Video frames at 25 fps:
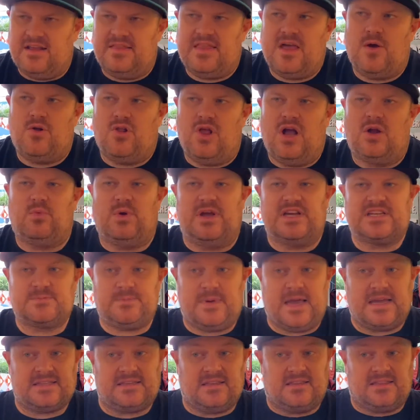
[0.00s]
and they were like, we
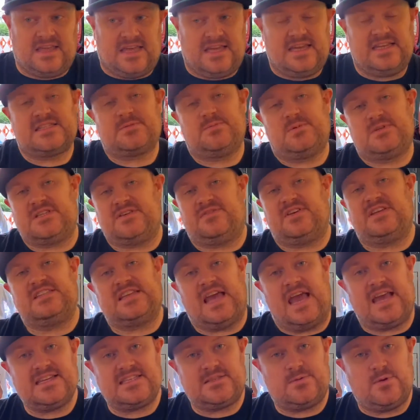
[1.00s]
expect these specific
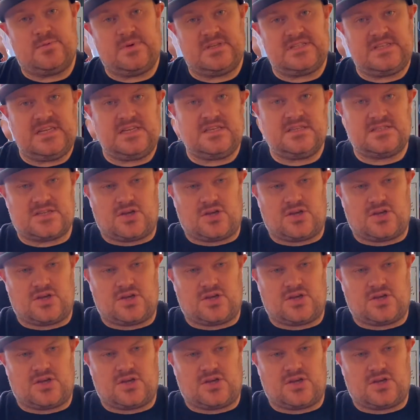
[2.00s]
days to be busy.